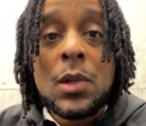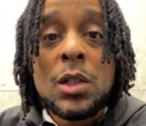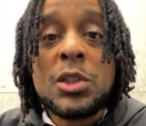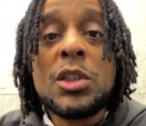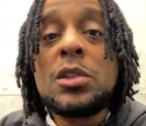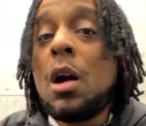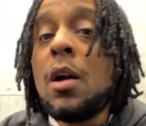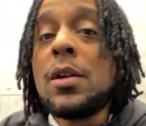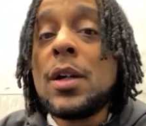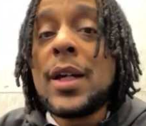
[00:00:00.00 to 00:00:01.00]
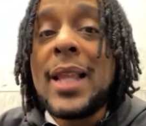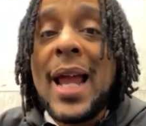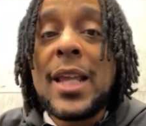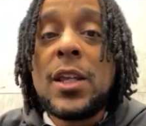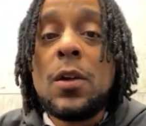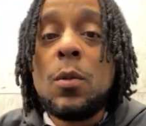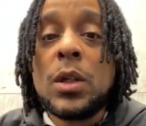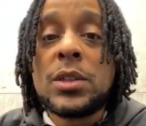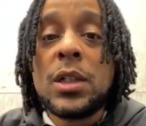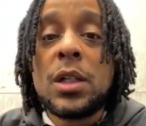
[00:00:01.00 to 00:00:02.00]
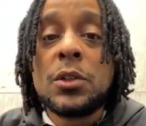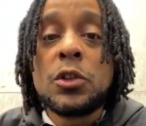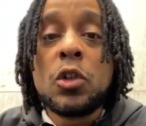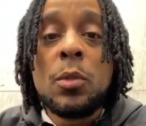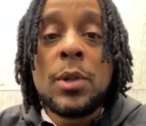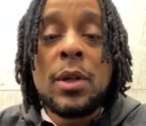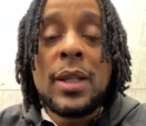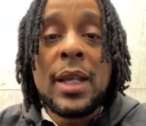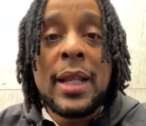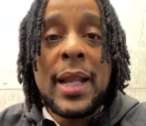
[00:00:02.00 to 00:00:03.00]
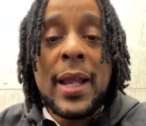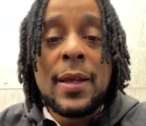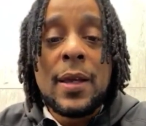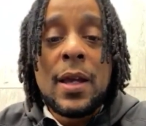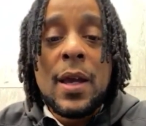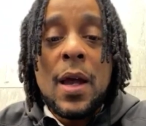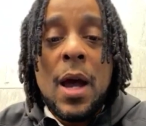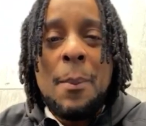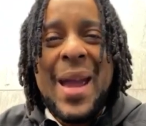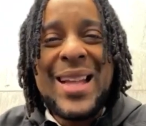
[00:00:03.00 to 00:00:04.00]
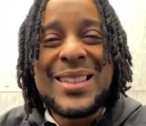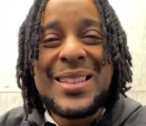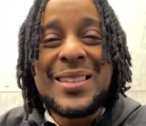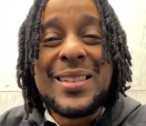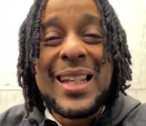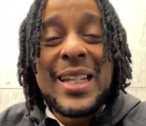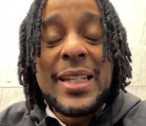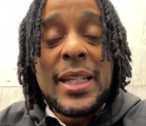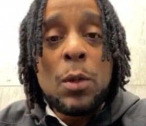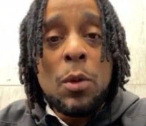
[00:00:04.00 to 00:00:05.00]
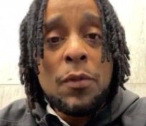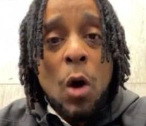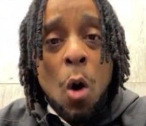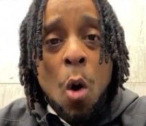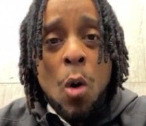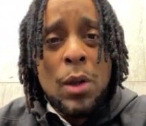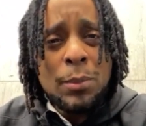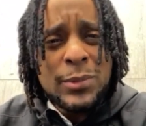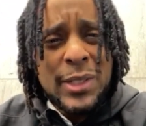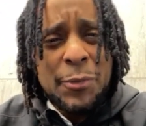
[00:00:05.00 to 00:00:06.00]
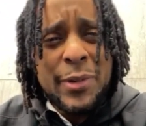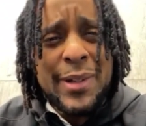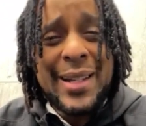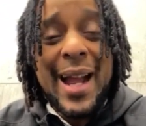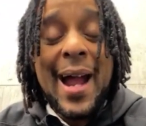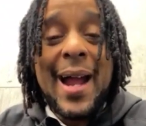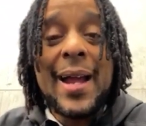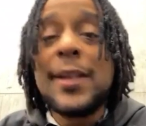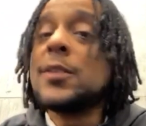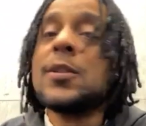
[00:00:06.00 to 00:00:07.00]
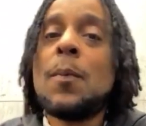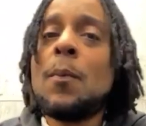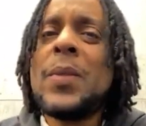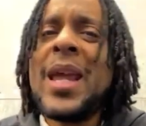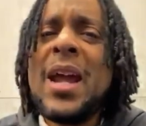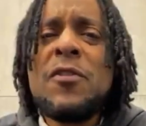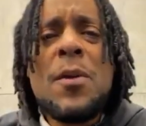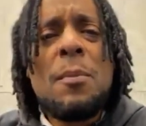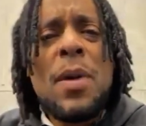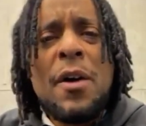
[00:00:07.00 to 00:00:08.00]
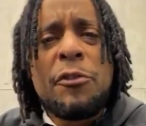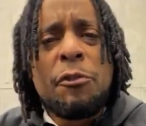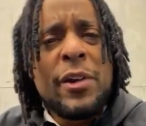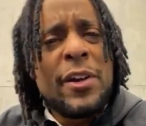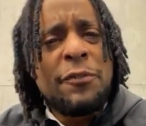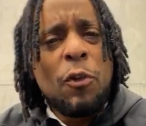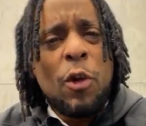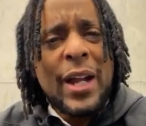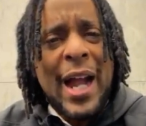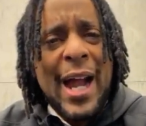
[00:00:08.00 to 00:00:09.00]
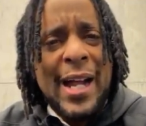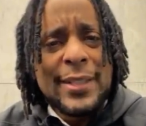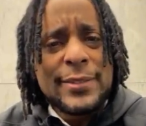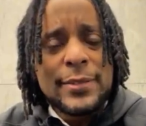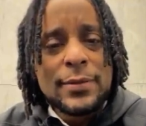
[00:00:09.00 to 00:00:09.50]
She started looking like you once she consumed your DNA. Imagine dealing with all them different guys. Every month, 3 and 4 guys.